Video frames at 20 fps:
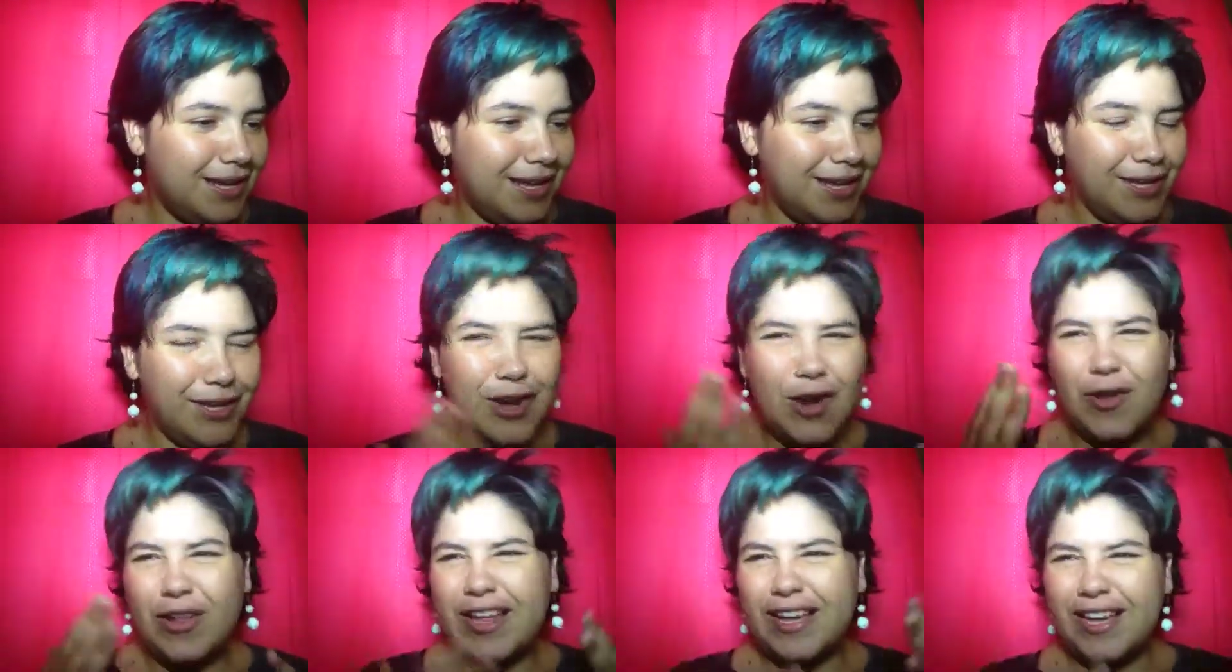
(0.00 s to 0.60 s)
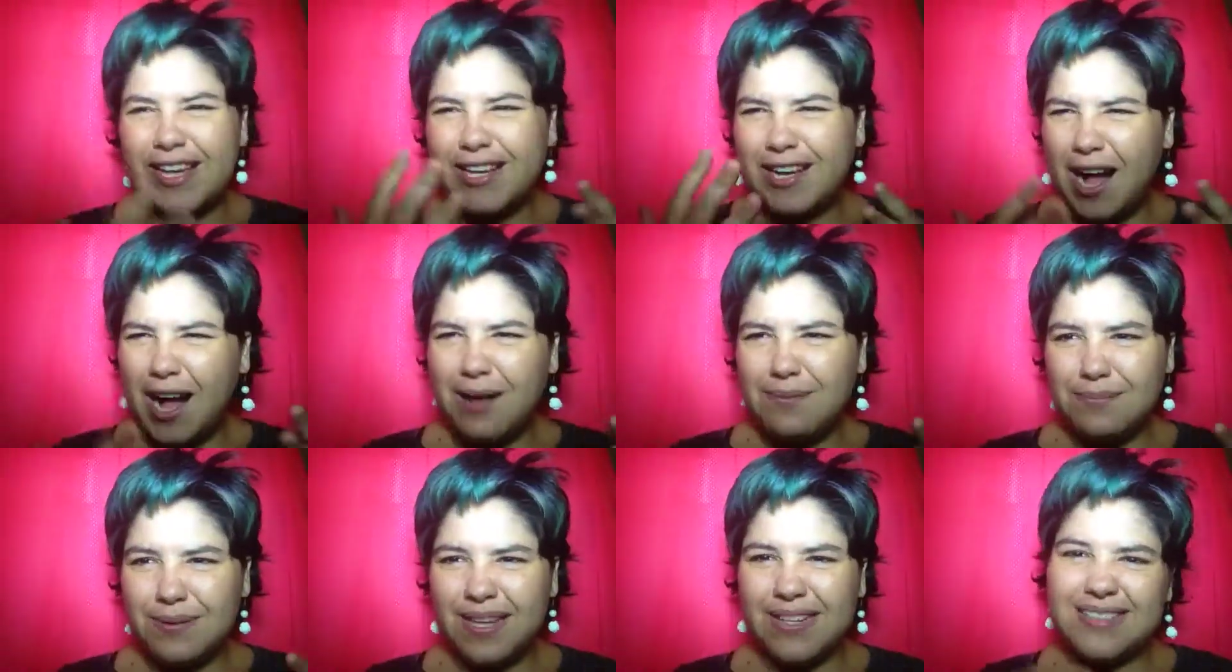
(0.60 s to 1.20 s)
you know, like a
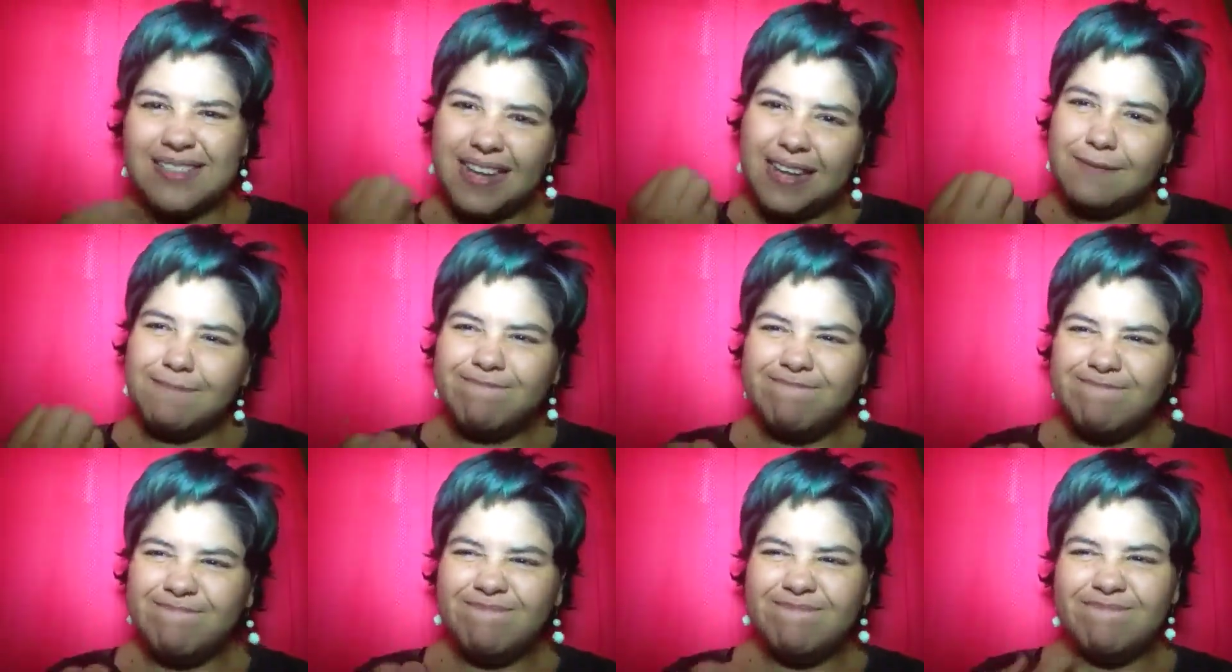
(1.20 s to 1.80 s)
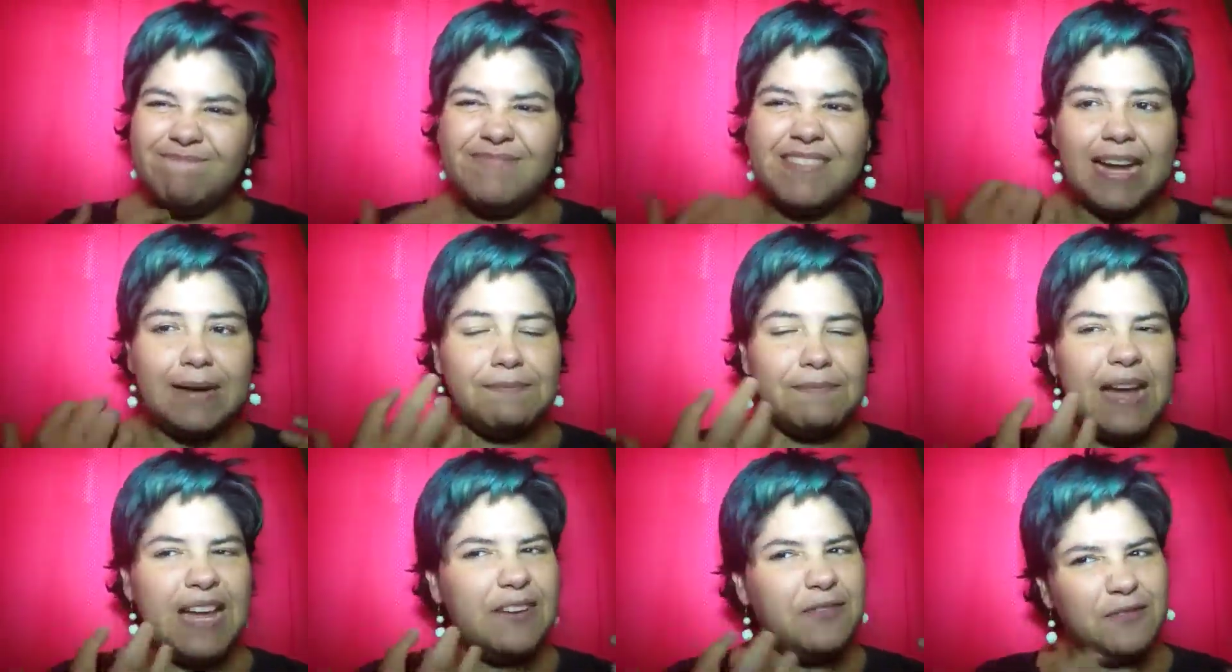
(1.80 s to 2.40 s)
complex, like,
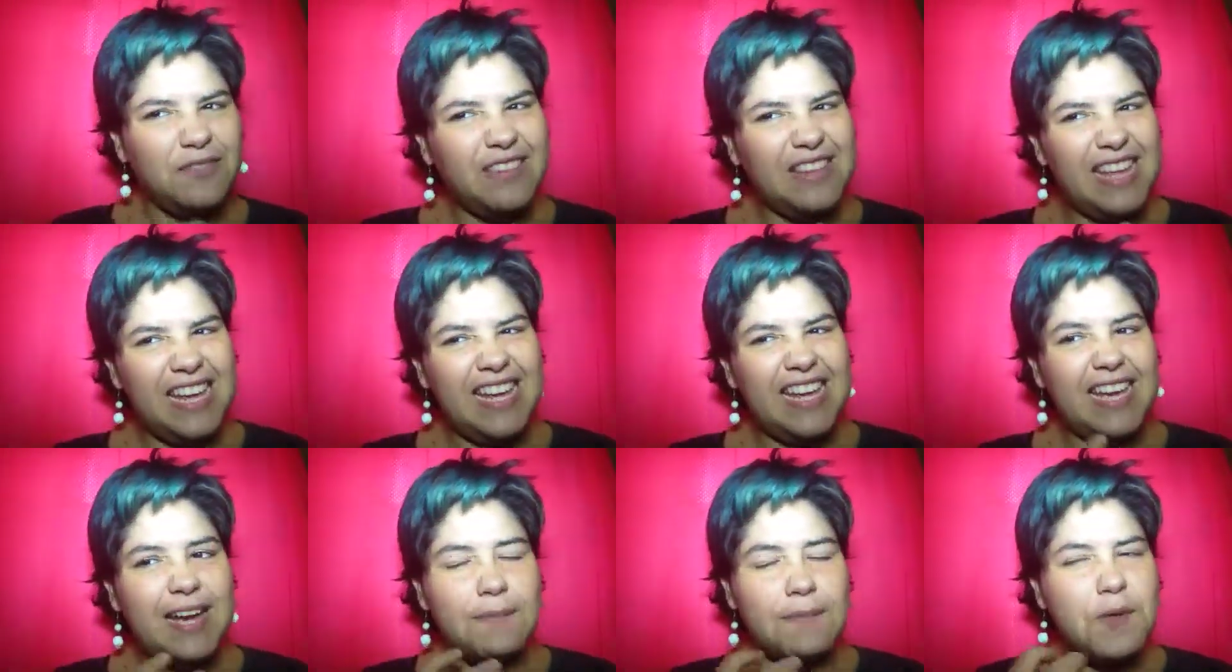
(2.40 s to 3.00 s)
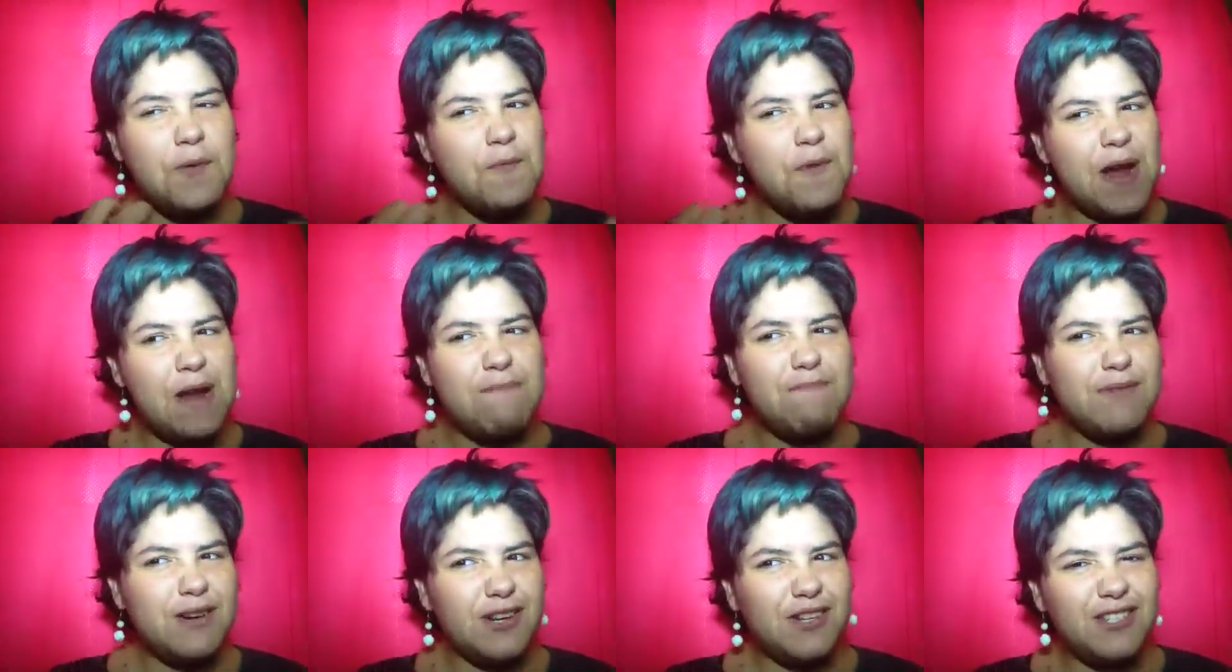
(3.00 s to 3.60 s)
I don't think I'm the
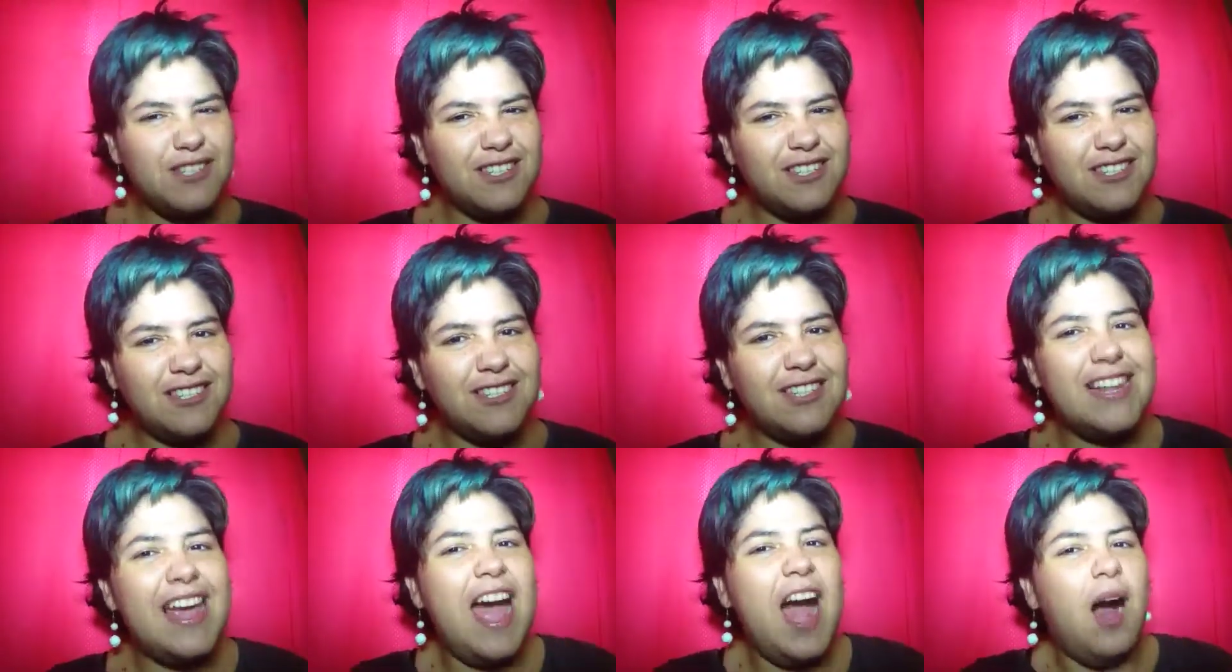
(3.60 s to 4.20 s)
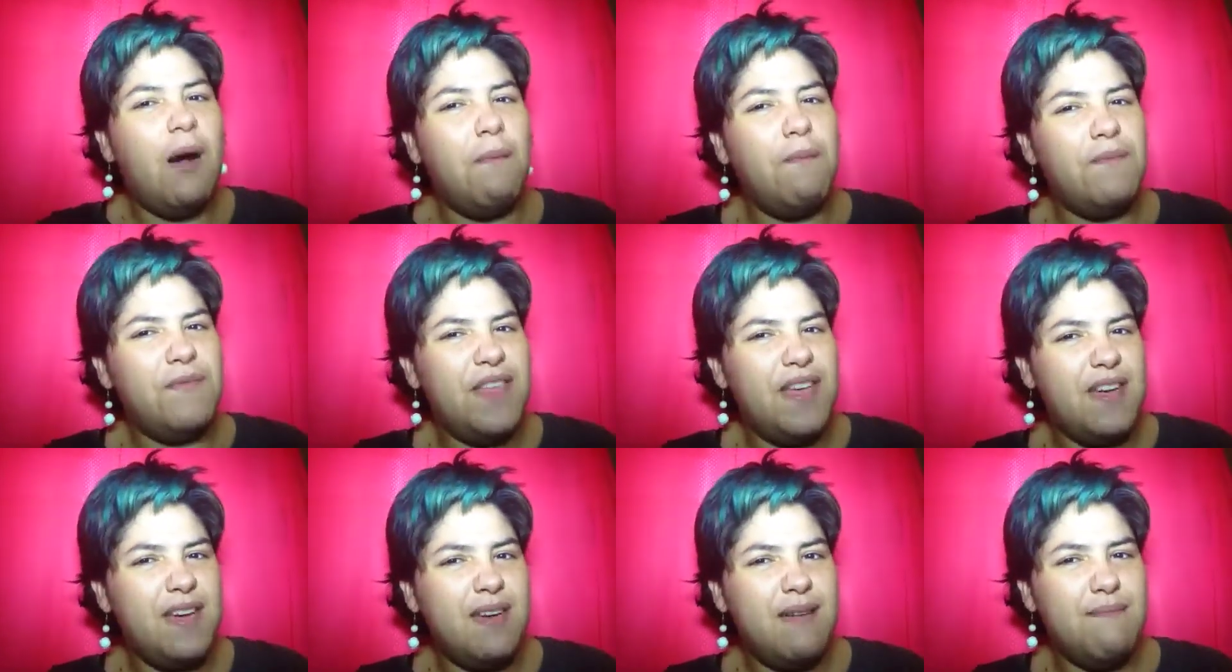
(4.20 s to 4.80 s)
right person to help
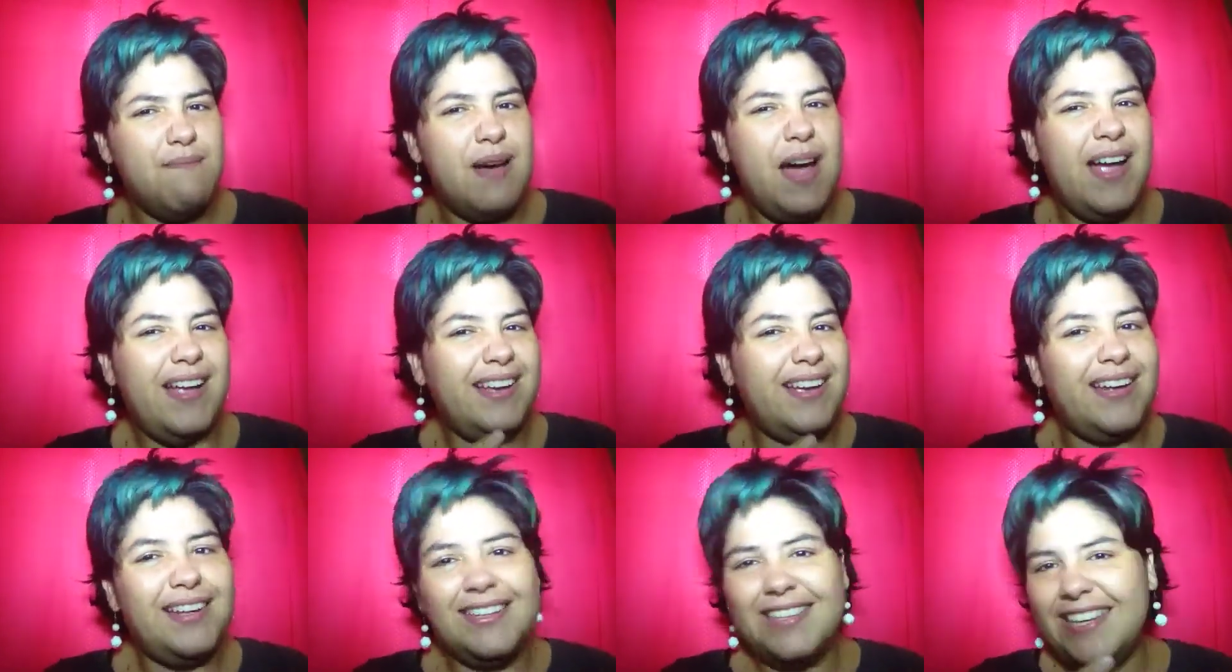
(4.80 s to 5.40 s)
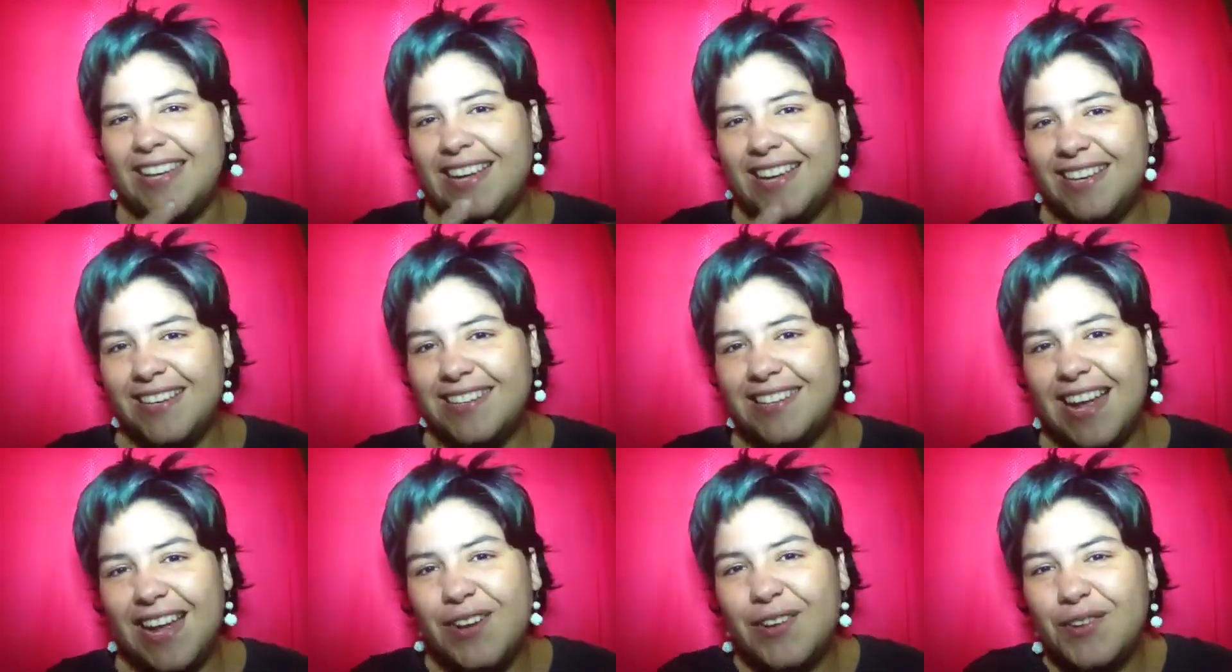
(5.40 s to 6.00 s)
them. I
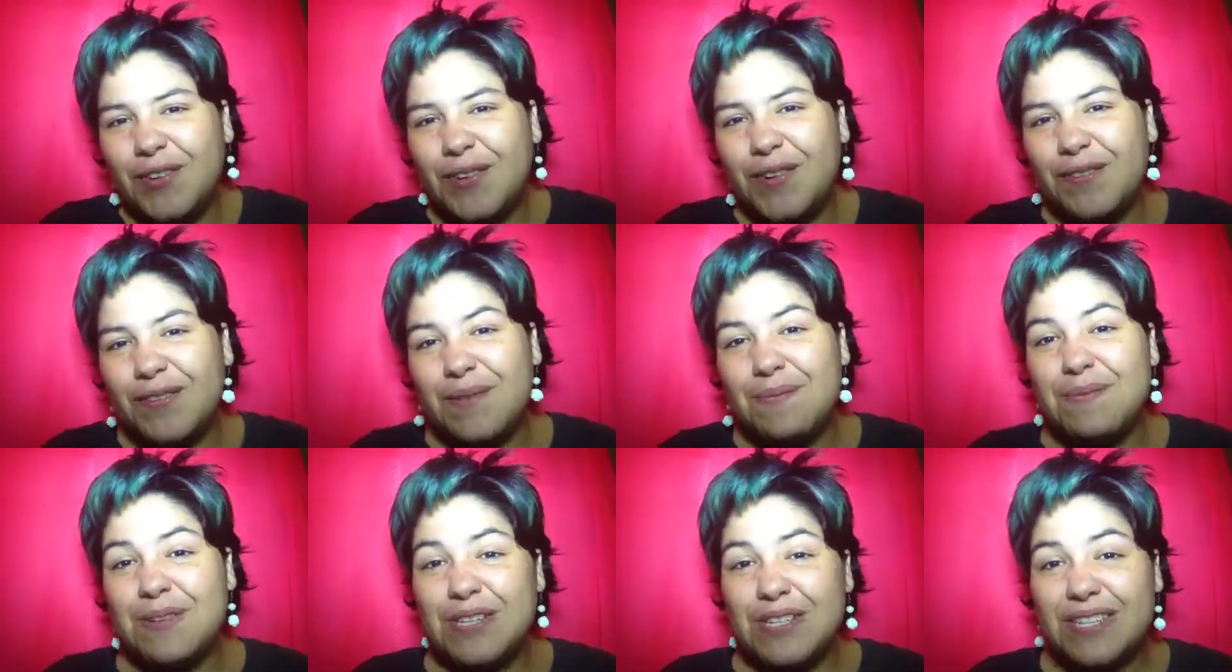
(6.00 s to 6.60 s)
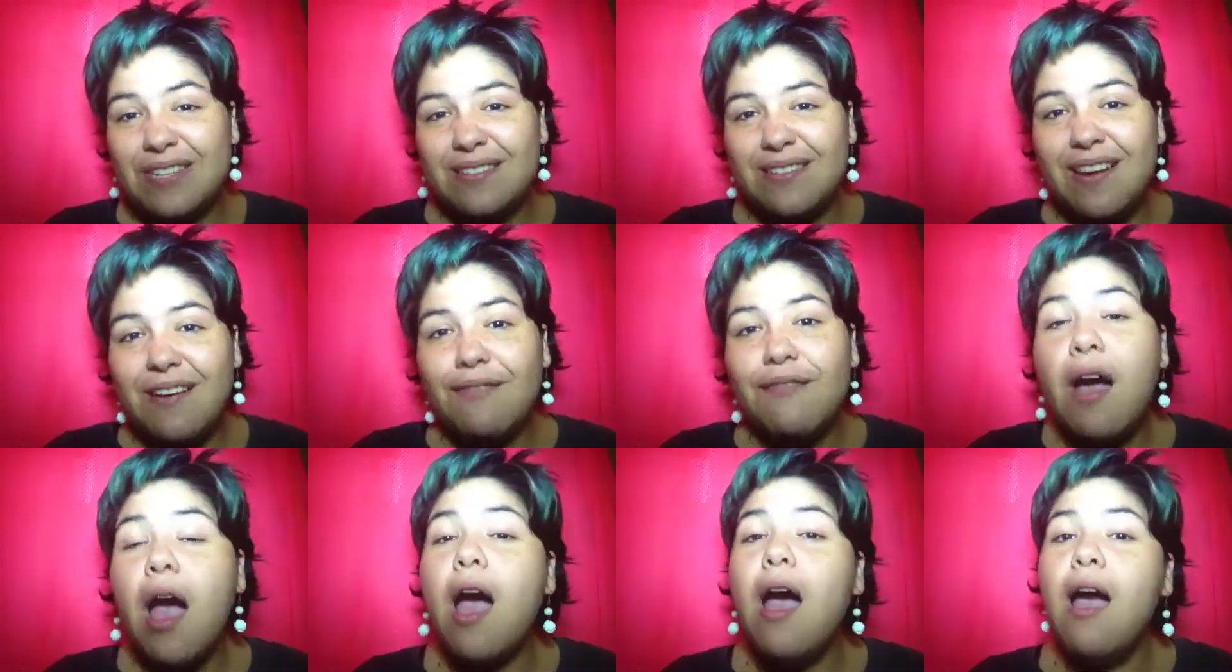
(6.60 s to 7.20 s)
don't know if I'm good enough.